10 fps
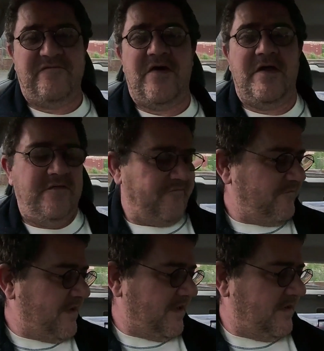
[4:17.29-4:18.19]
thirtieth
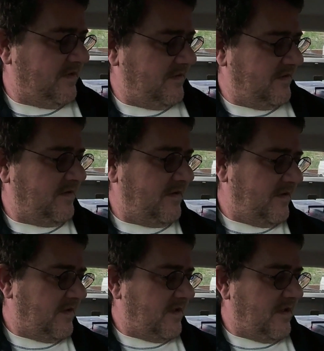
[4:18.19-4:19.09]
of May,
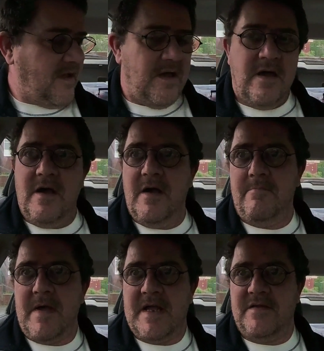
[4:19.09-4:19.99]

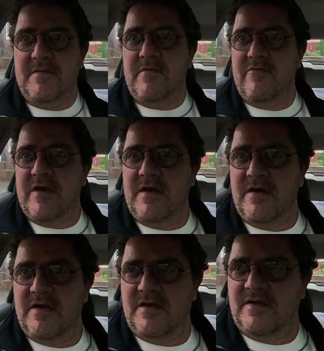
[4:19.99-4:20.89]
um, back at the
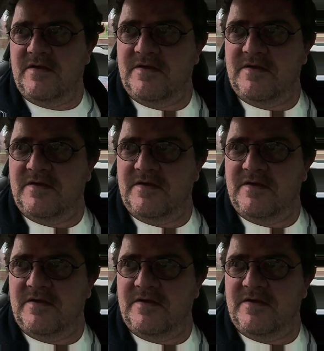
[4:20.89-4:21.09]
marina.